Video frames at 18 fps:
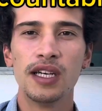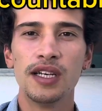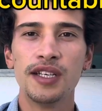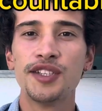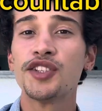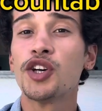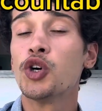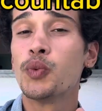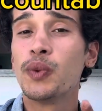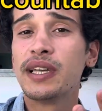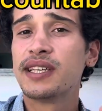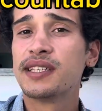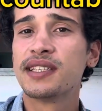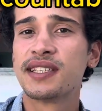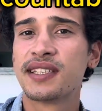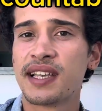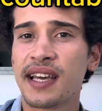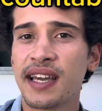So we could
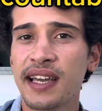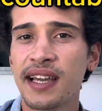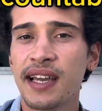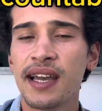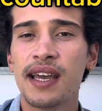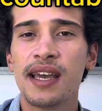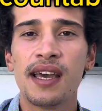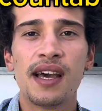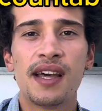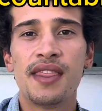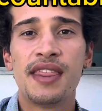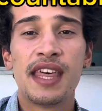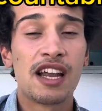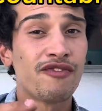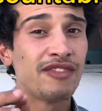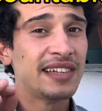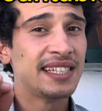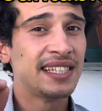say
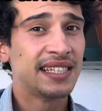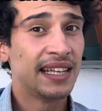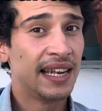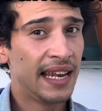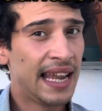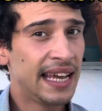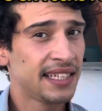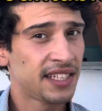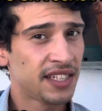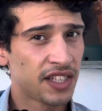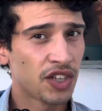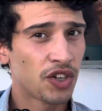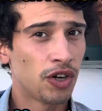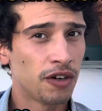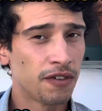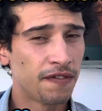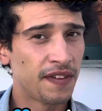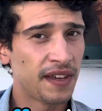there is less
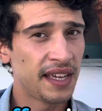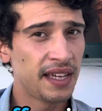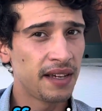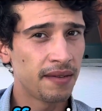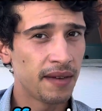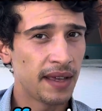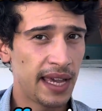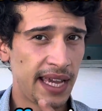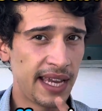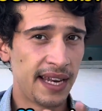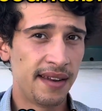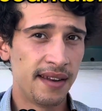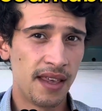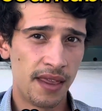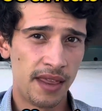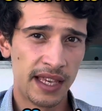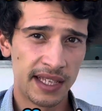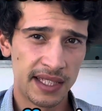coffee
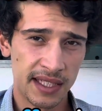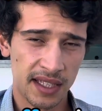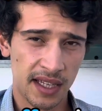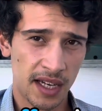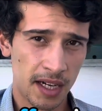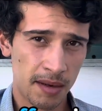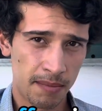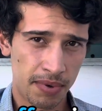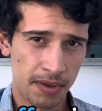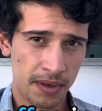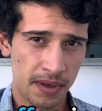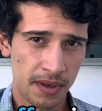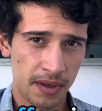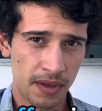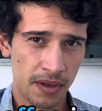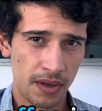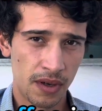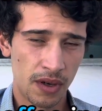in this cup,
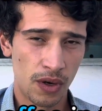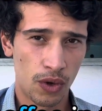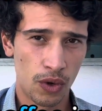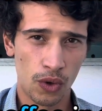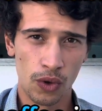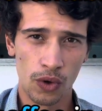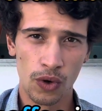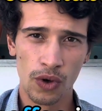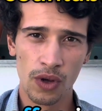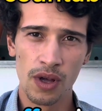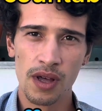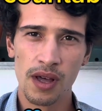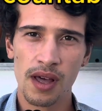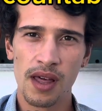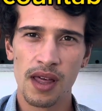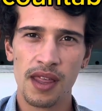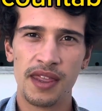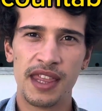or
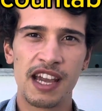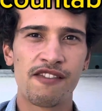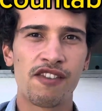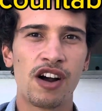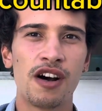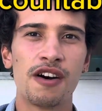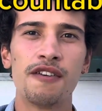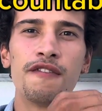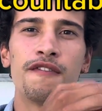there are